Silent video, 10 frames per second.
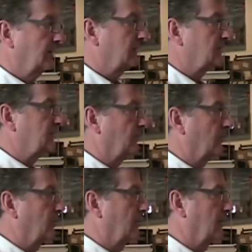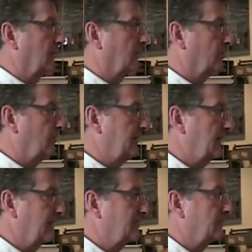And so we
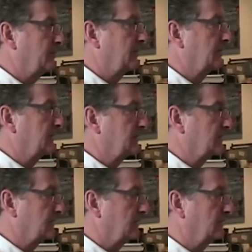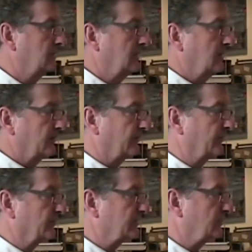have the ability to sell the
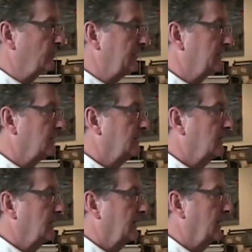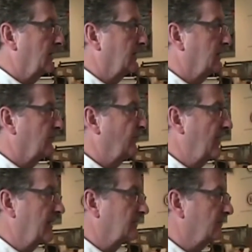full suite. And in
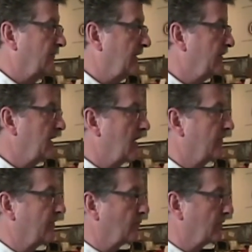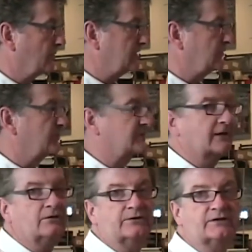fact, very often when we do
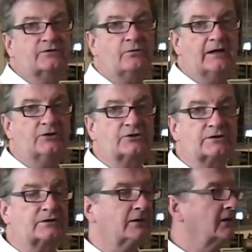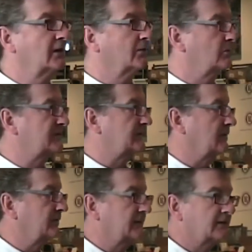sell these ranges, we
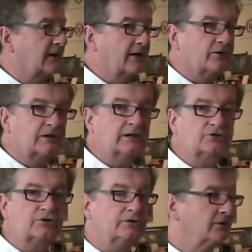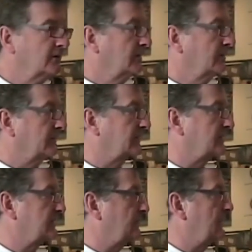sell the entire kitchen,
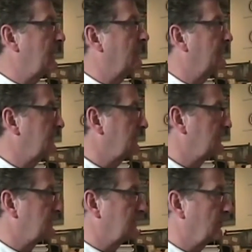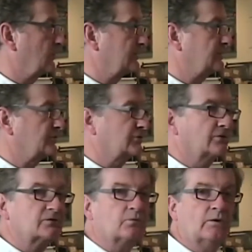because the reality is that once you
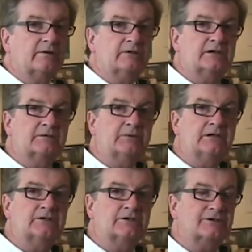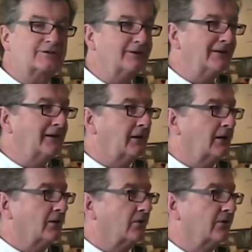choose one of these pieces,
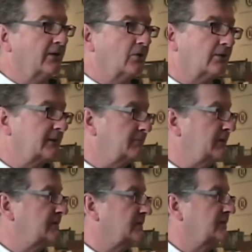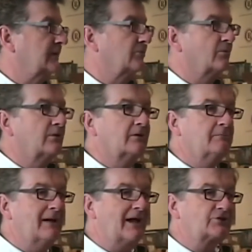the only pieces that will really
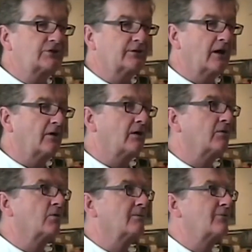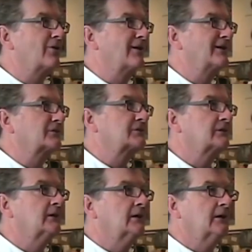match it are our own products.
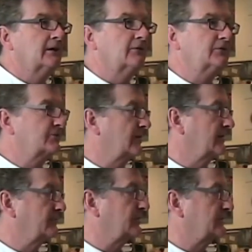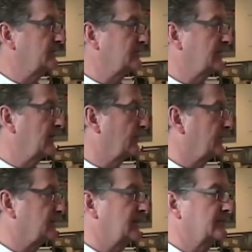If you try to put this, say, with a
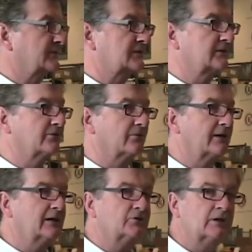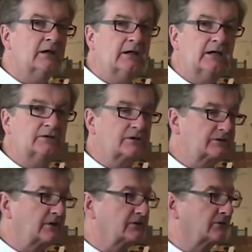stainless steel range, it
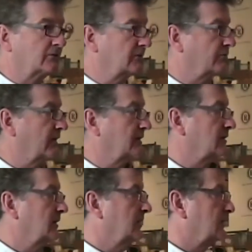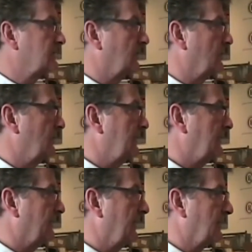just doesn't look right. So we
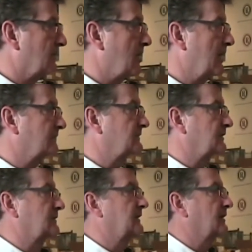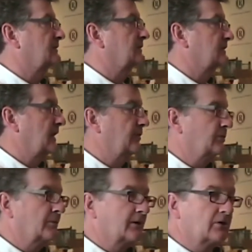have had a lot of success in selling
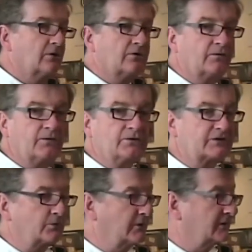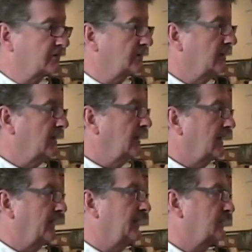what we call the full suites,
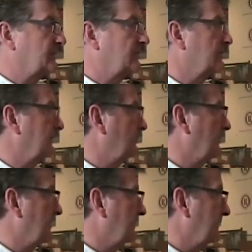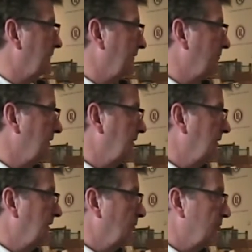and that's certainly what I think we
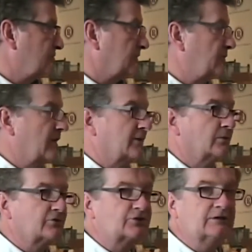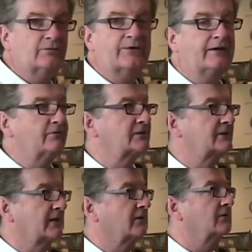should try to achieve with every
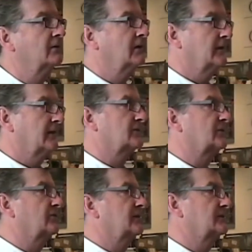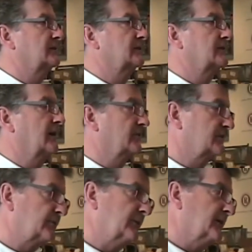sale, is the entire
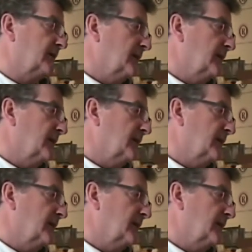suite.